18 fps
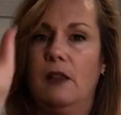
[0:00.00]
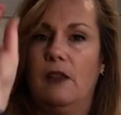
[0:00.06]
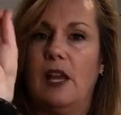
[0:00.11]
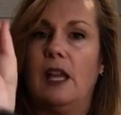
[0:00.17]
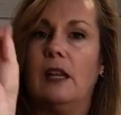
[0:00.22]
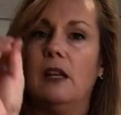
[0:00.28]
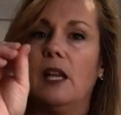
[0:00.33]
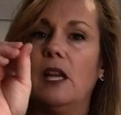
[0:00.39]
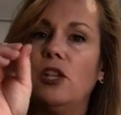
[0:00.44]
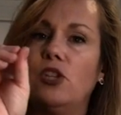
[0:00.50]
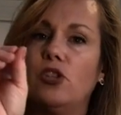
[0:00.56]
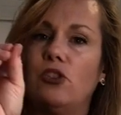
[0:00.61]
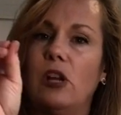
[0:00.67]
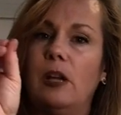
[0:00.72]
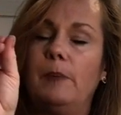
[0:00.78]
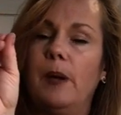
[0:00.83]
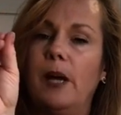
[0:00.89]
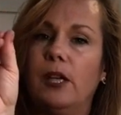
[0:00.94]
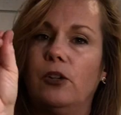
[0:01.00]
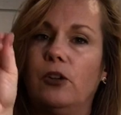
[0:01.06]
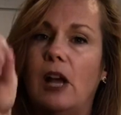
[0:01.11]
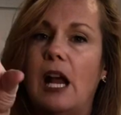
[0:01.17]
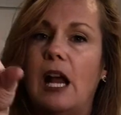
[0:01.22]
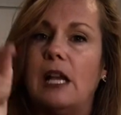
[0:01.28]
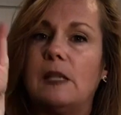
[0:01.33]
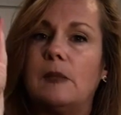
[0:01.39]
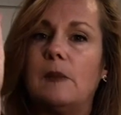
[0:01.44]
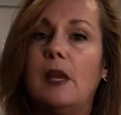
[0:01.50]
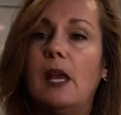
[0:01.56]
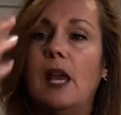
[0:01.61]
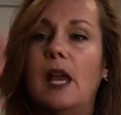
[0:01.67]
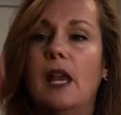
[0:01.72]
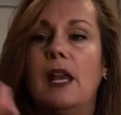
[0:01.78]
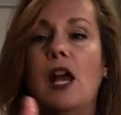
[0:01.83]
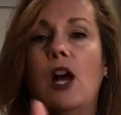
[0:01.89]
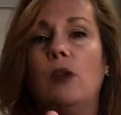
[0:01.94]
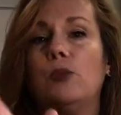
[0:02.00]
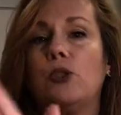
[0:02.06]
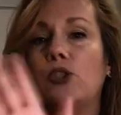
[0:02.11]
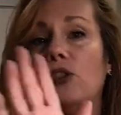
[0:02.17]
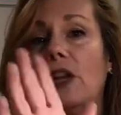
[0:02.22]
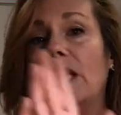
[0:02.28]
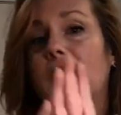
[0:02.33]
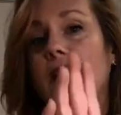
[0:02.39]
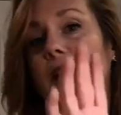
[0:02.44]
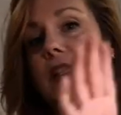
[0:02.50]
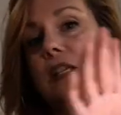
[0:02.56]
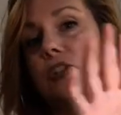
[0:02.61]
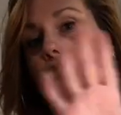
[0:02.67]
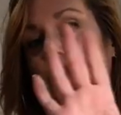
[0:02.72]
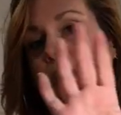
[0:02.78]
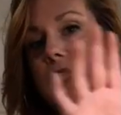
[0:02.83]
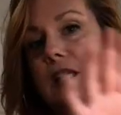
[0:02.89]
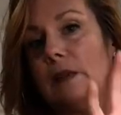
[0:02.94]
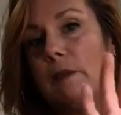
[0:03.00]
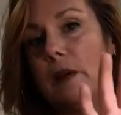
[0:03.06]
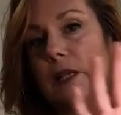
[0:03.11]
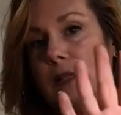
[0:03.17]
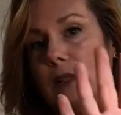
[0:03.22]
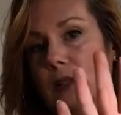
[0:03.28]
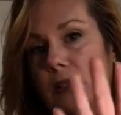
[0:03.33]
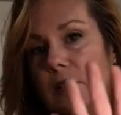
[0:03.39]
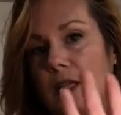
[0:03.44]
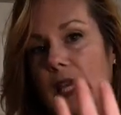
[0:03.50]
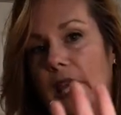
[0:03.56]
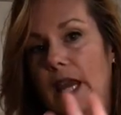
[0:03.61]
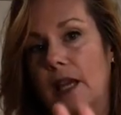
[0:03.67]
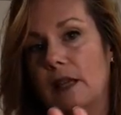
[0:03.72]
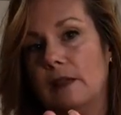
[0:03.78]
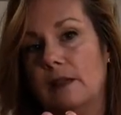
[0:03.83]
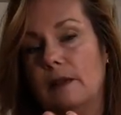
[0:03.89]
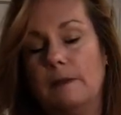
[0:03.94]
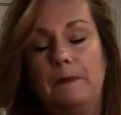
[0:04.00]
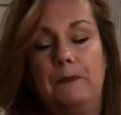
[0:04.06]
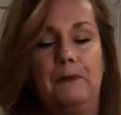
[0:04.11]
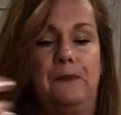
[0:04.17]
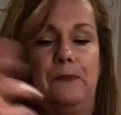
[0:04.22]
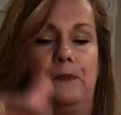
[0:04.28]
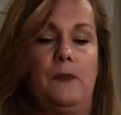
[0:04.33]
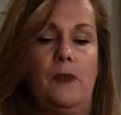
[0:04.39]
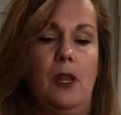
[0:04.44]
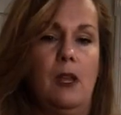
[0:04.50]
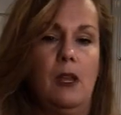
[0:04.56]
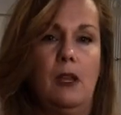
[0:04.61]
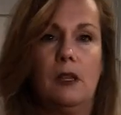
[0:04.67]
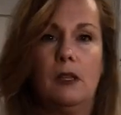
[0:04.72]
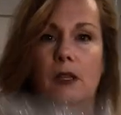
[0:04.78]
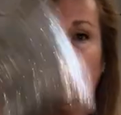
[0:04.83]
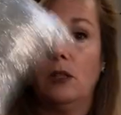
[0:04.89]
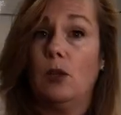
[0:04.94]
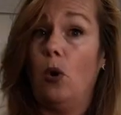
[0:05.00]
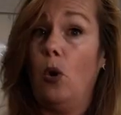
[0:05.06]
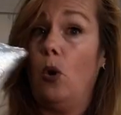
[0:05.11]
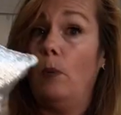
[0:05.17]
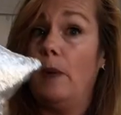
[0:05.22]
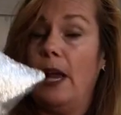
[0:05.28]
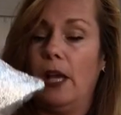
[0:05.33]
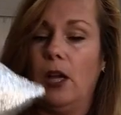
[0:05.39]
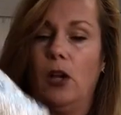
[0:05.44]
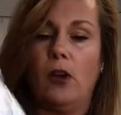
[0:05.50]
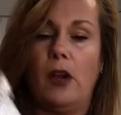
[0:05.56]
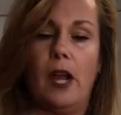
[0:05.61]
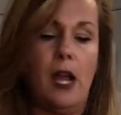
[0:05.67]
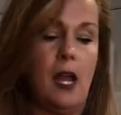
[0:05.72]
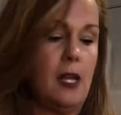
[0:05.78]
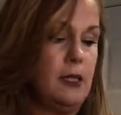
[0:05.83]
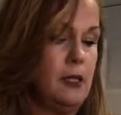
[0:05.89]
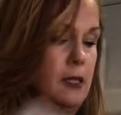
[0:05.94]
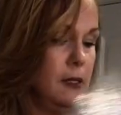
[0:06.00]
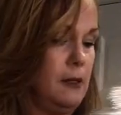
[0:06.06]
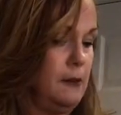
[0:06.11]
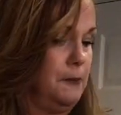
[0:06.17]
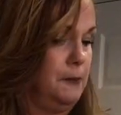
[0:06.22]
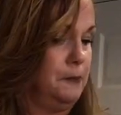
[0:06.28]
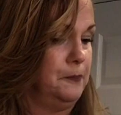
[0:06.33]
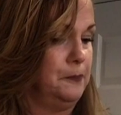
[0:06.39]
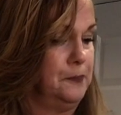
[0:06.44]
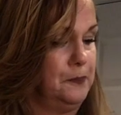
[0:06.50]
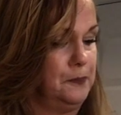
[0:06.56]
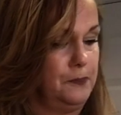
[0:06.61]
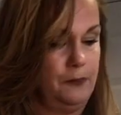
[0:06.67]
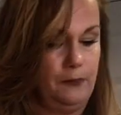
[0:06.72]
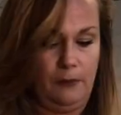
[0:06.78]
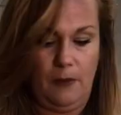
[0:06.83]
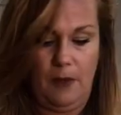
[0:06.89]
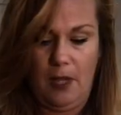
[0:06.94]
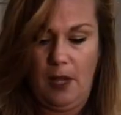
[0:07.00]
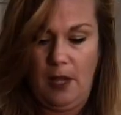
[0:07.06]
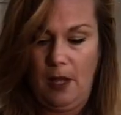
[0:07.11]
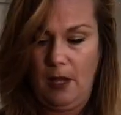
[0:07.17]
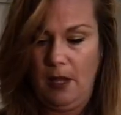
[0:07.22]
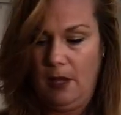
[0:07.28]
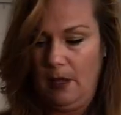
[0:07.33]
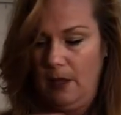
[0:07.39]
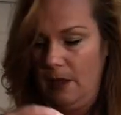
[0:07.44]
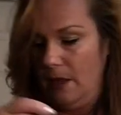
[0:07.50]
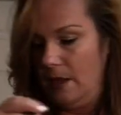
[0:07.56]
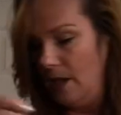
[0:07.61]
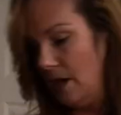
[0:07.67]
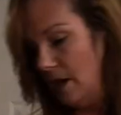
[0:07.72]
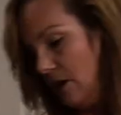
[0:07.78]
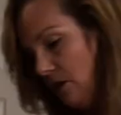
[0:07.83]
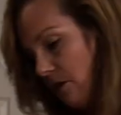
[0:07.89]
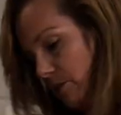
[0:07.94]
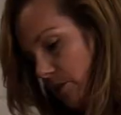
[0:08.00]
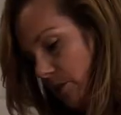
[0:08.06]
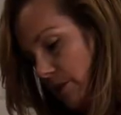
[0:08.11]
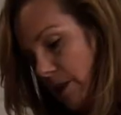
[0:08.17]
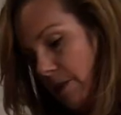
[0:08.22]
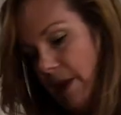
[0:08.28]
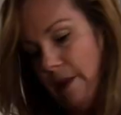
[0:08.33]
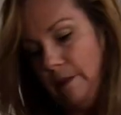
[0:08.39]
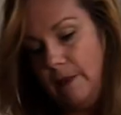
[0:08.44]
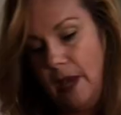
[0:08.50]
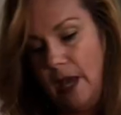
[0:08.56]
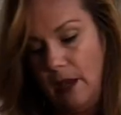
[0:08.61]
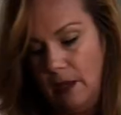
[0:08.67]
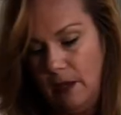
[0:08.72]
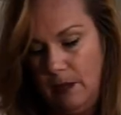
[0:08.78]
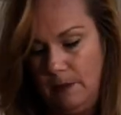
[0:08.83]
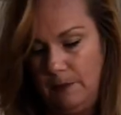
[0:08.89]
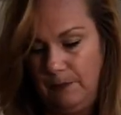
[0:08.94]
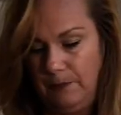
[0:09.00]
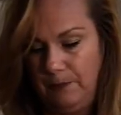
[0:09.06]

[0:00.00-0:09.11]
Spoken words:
that nice tripod grasp and help strengthen the intrinsic muscles of the hands. So a whole bag of crayons. There, put my pen back.